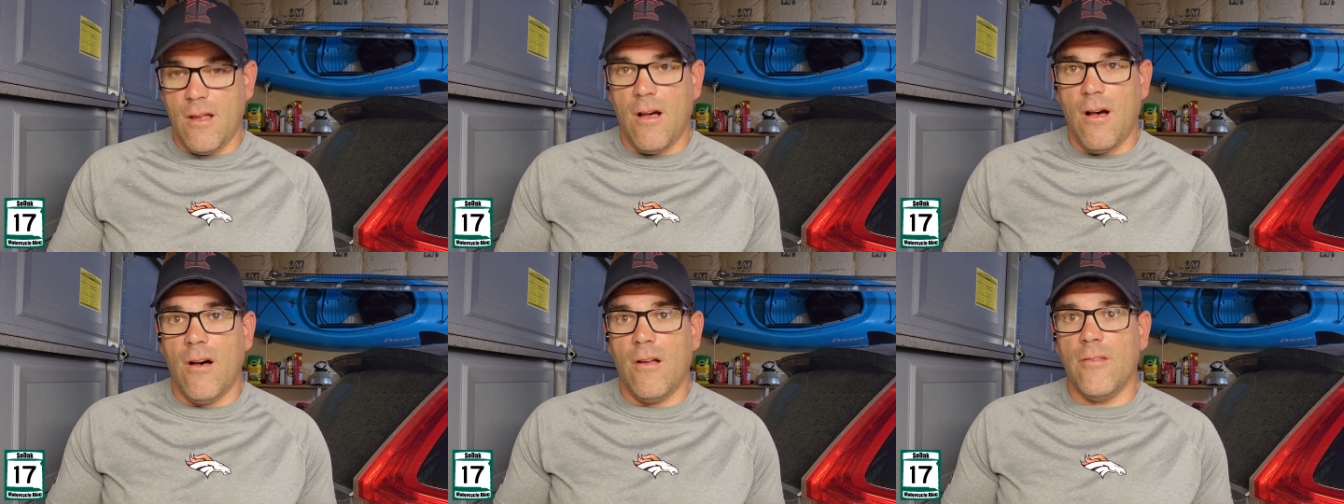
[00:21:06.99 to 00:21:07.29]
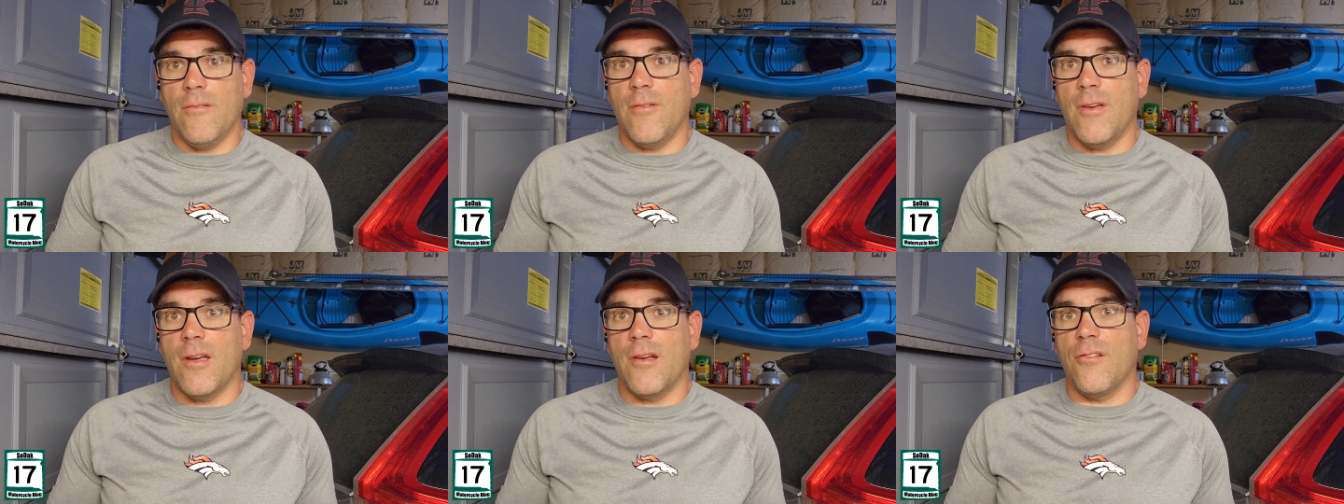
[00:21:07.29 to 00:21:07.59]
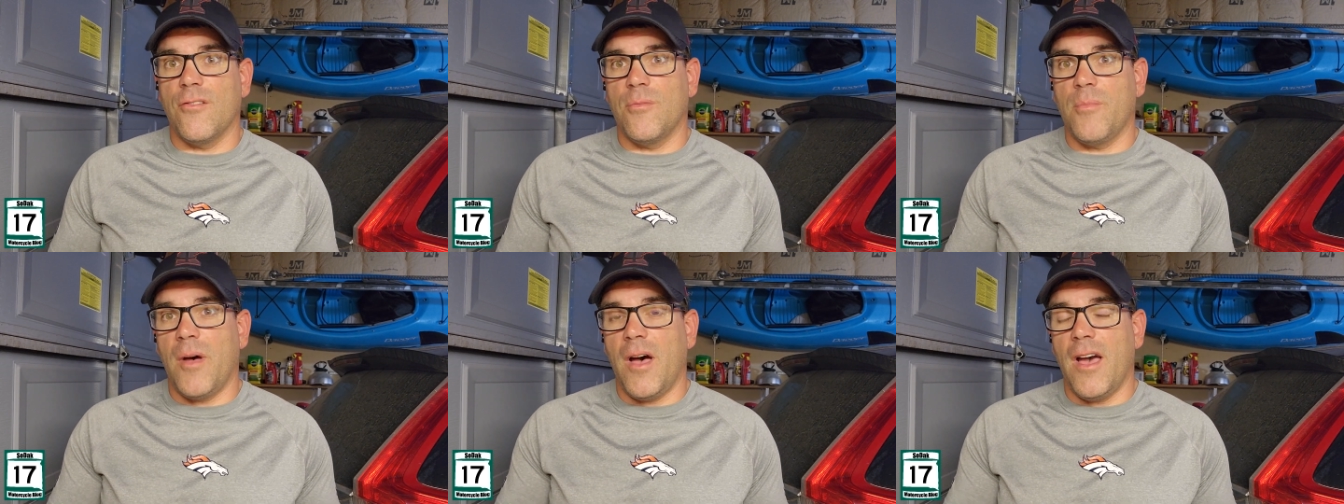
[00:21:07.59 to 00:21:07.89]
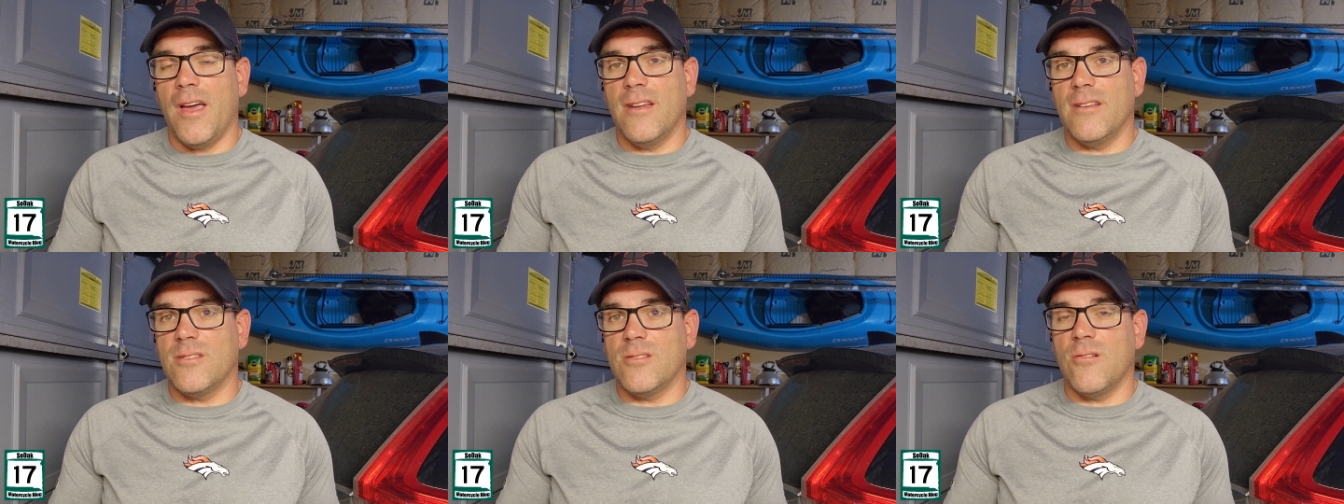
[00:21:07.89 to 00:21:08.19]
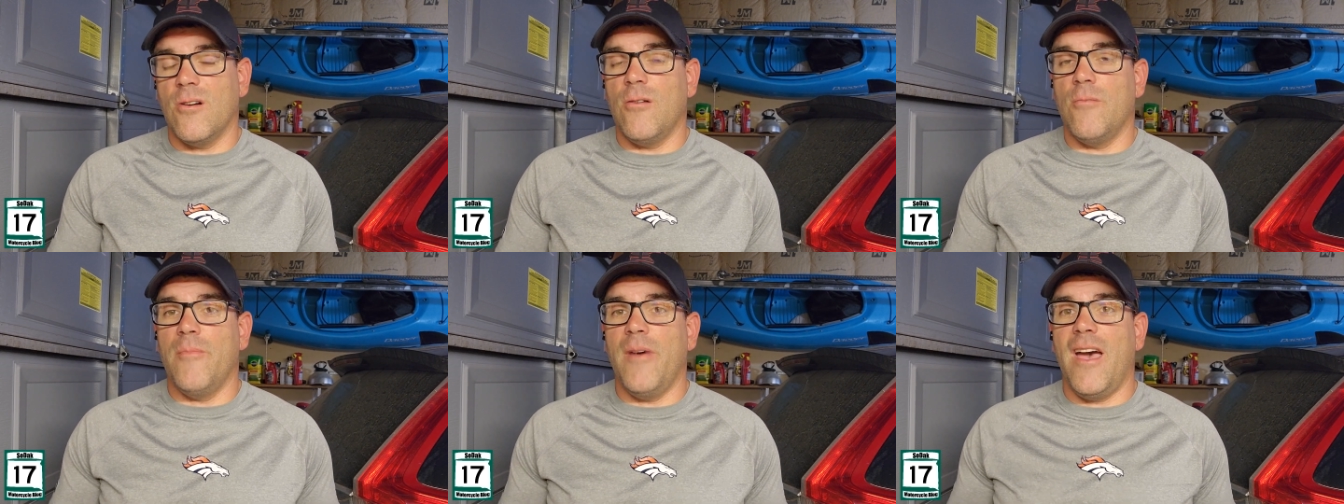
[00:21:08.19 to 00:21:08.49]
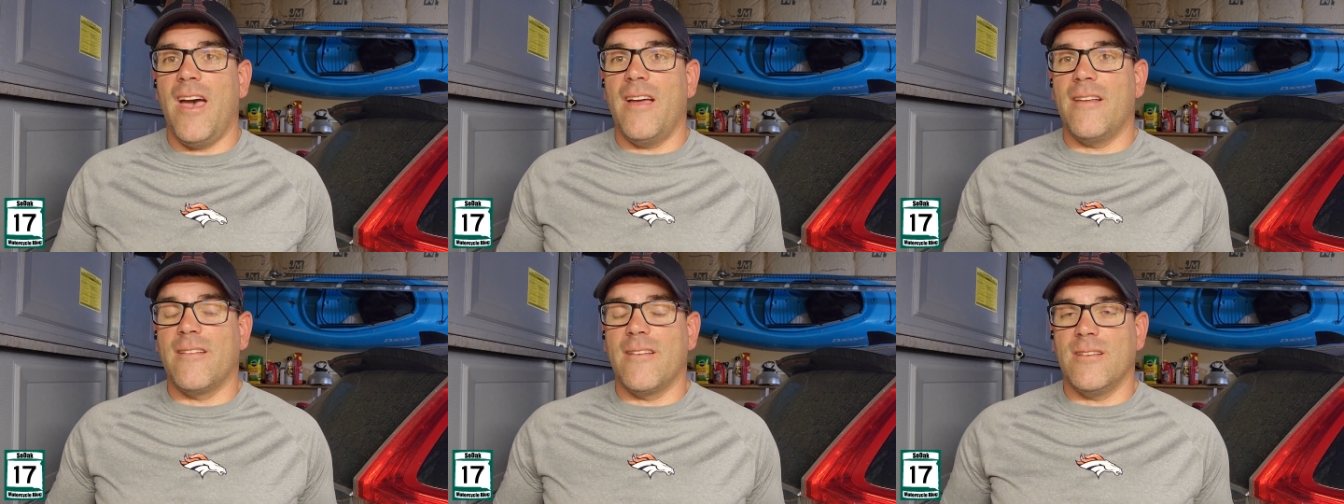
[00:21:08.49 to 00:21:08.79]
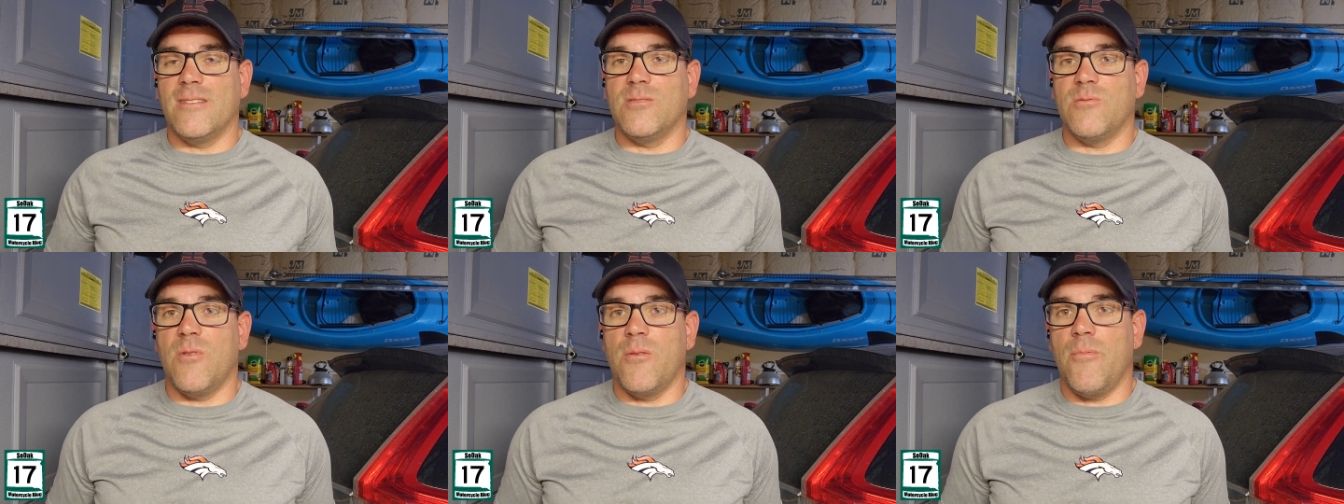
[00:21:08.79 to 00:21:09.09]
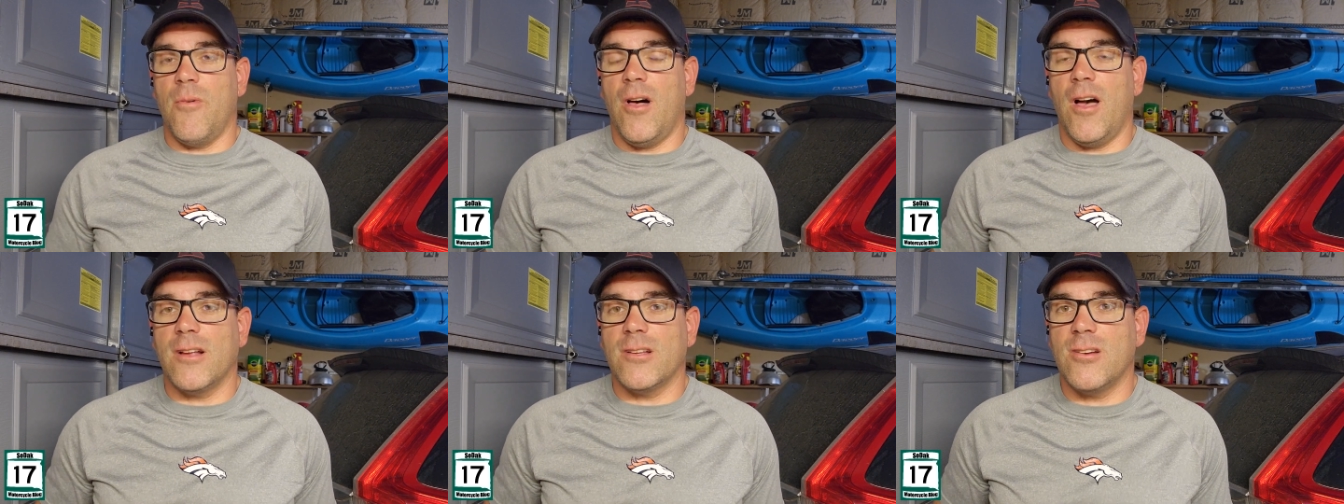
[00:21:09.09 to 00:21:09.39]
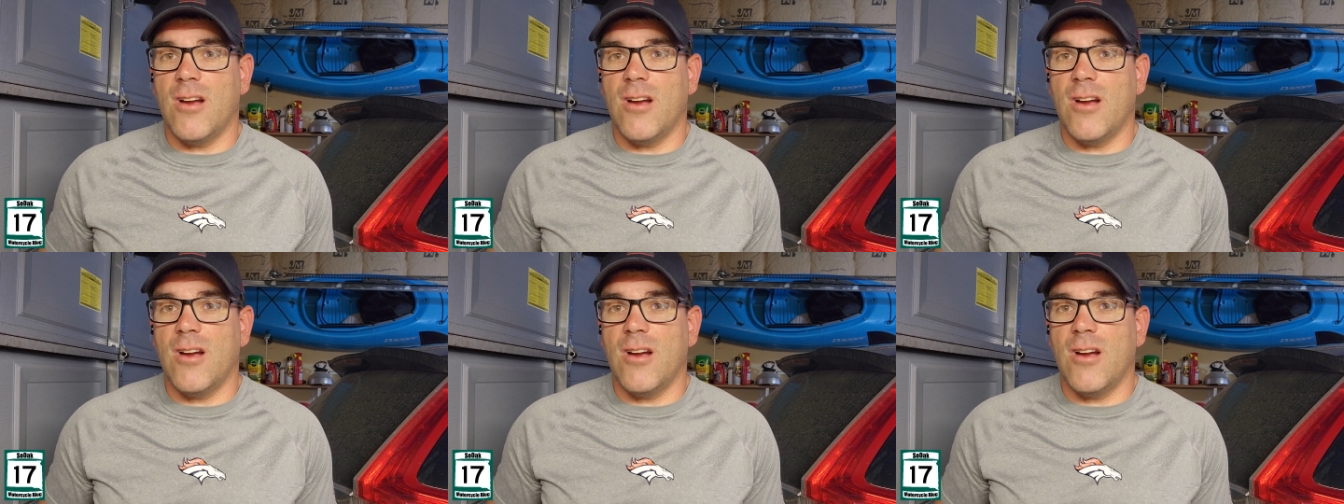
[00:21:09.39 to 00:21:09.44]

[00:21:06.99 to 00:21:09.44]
all the vehicles behind us are all mad because we blocked